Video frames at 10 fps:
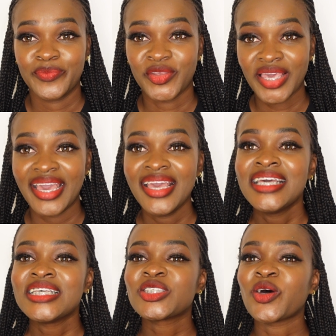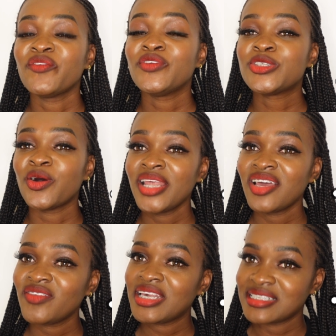Okay, so if you don't
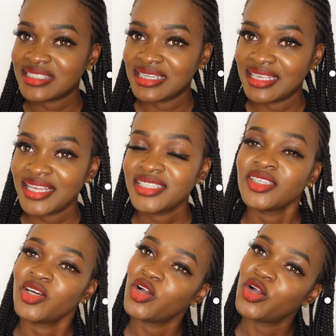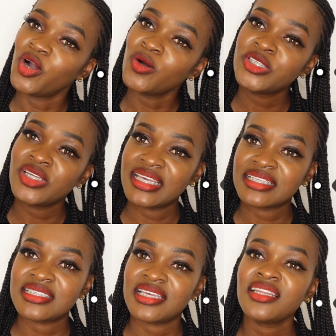have LinkedIn yet, go to
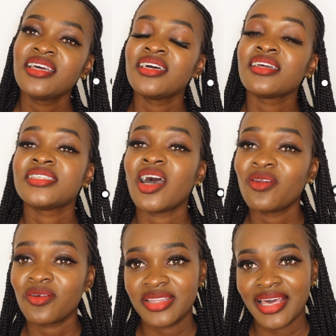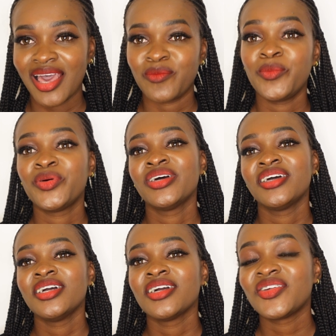LinkedIn, download the app,
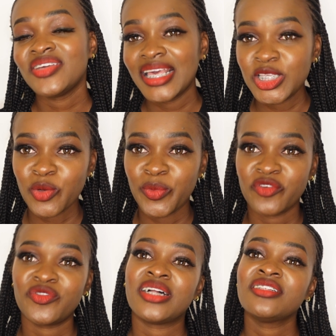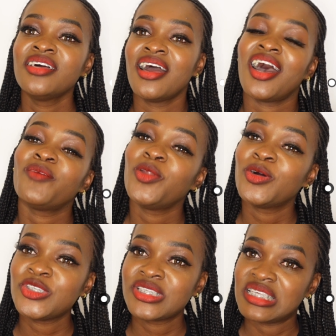create your profile,
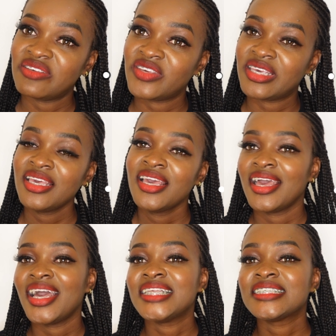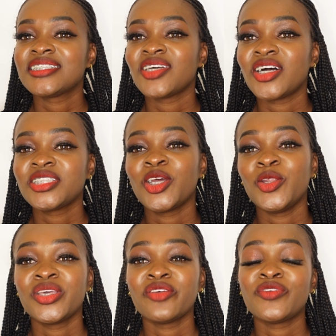upload your CV, and start
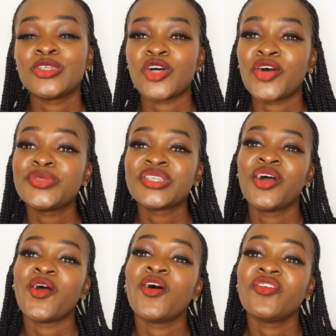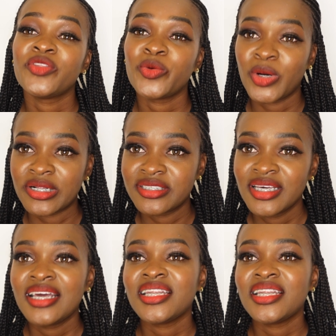looking for jobs all over the world.